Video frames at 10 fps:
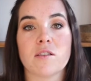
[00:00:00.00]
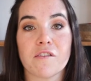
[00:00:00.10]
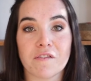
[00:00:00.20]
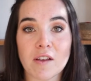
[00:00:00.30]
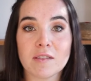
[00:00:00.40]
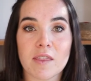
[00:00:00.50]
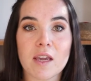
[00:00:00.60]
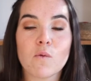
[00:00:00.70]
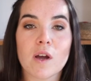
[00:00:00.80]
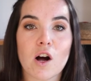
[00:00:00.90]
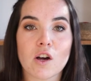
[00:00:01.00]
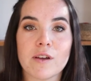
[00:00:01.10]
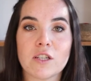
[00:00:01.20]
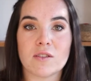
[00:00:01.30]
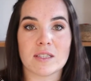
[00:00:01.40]
The first thing we are
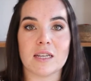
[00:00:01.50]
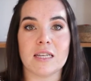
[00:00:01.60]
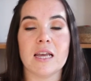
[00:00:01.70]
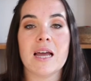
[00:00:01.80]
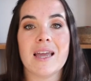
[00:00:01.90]
going to study